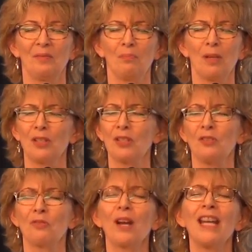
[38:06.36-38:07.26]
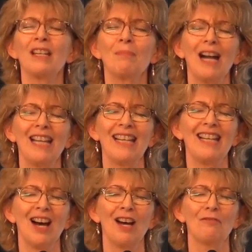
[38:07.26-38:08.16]
but a great and mighty
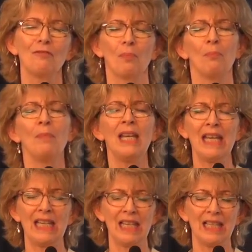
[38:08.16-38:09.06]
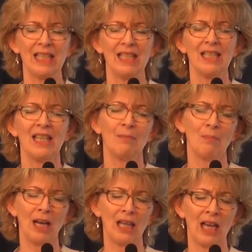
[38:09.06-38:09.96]
God for me in
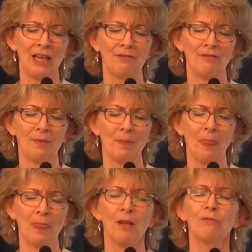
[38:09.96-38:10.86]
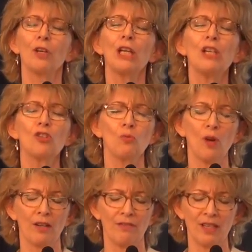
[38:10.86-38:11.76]
my life, for each
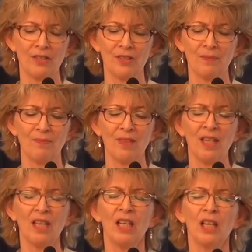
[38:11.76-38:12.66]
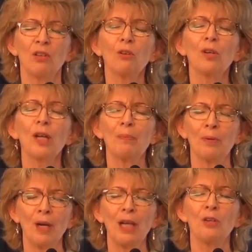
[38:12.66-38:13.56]
one of us. Lord, I
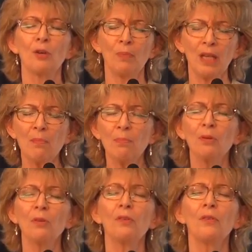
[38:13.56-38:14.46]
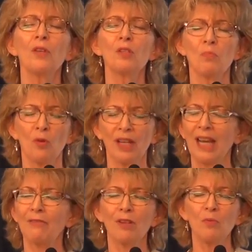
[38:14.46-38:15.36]
pray your people this morning,
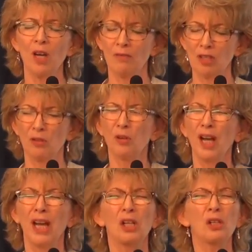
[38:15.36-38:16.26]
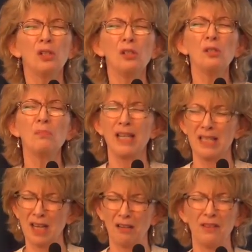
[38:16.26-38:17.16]
every one of us, Lord, I include
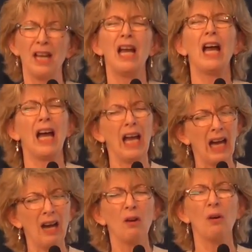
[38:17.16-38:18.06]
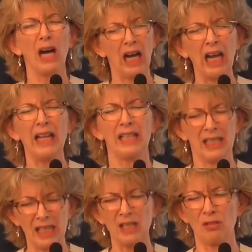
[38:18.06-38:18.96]
myself, how I
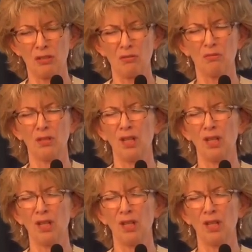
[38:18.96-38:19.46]
need you,